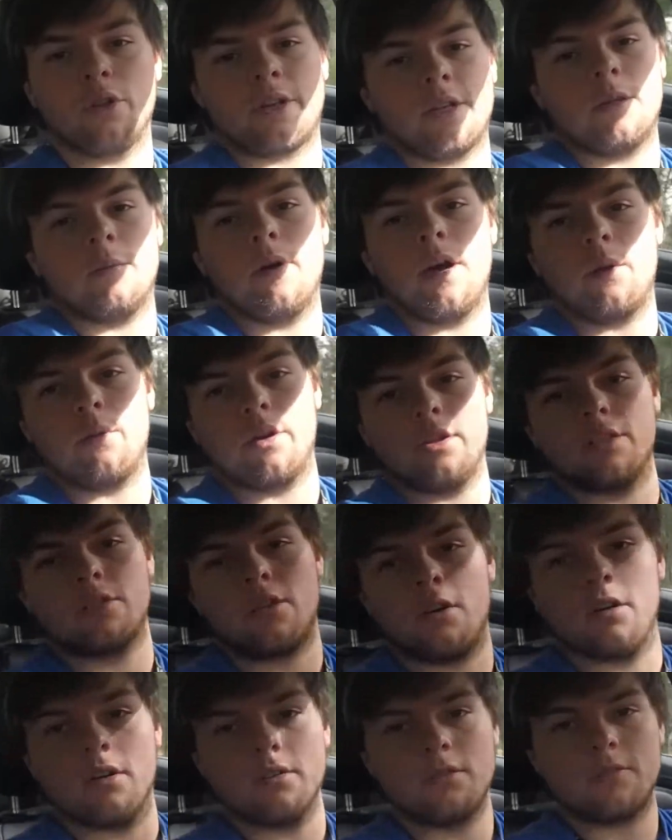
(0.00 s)
looking to buy one of these
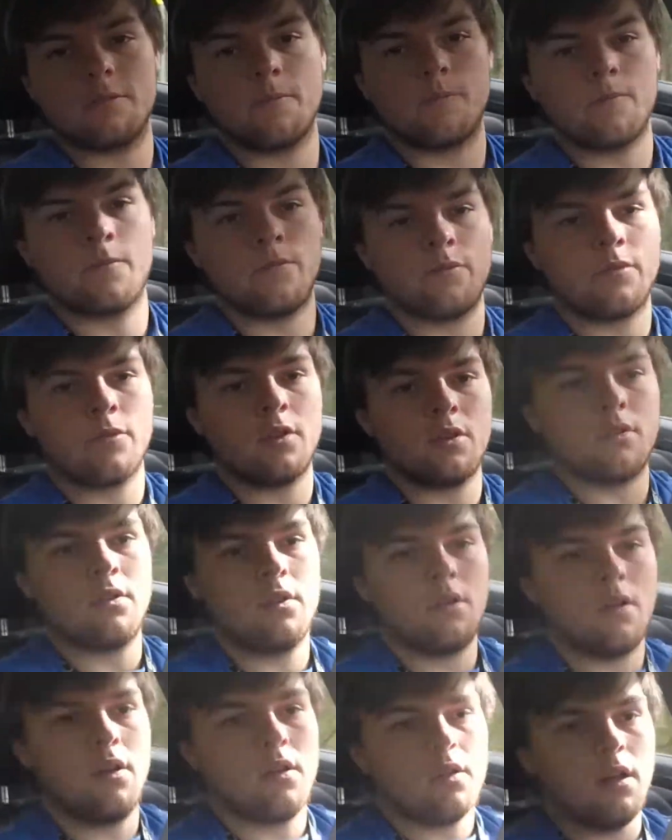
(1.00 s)
cars.
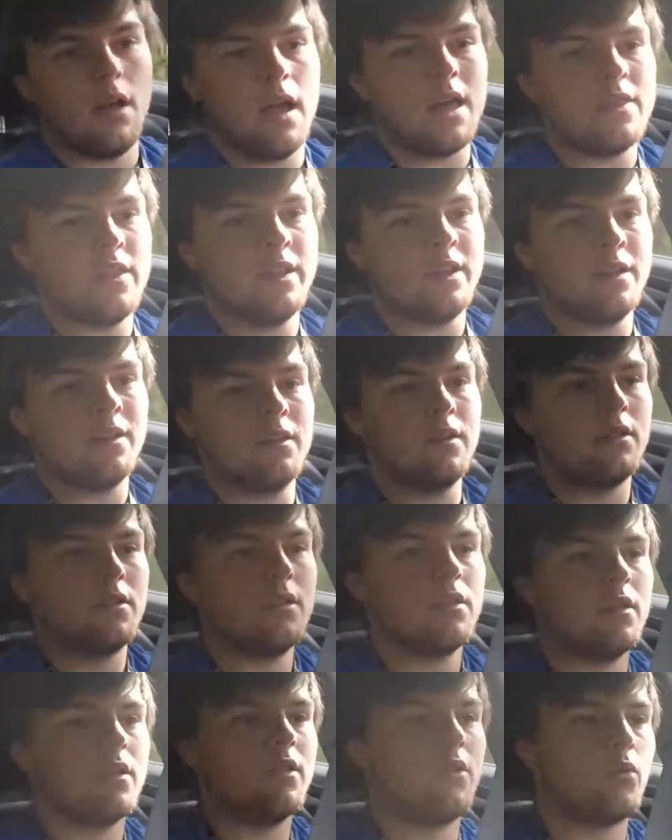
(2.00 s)
And then
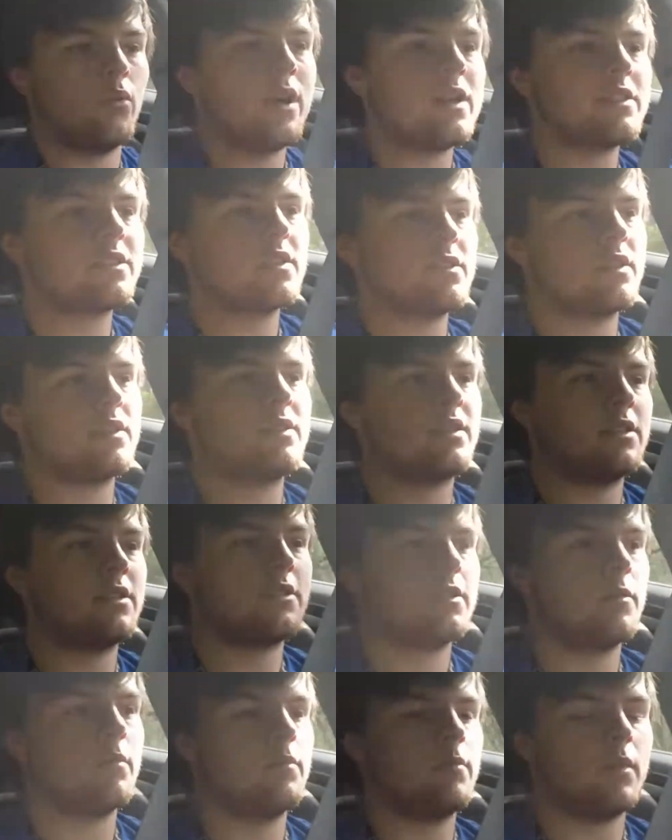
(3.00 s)
the rest of the
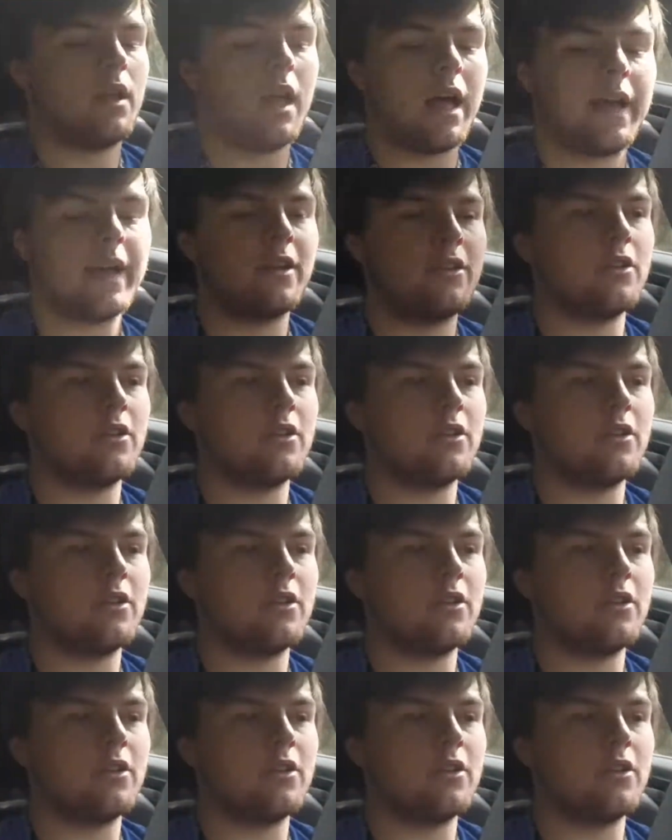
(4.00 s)
system, I